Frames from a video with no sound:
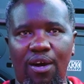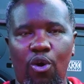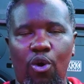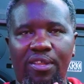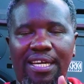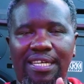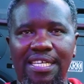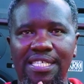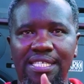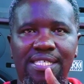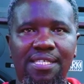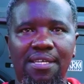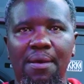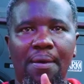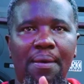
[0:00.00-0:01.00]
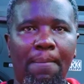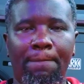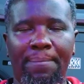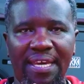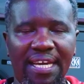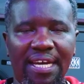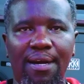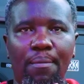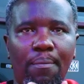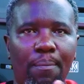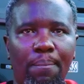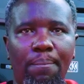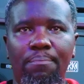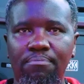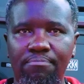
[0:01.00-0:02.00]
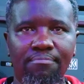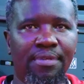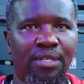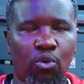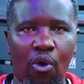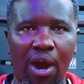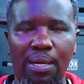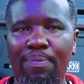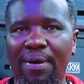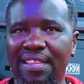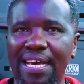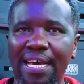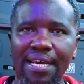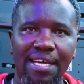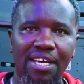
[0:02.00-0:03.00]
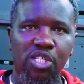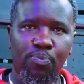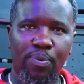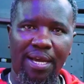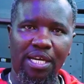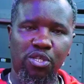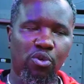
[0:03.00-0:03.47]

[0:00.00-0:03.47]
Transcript: or that is being required by the speaker.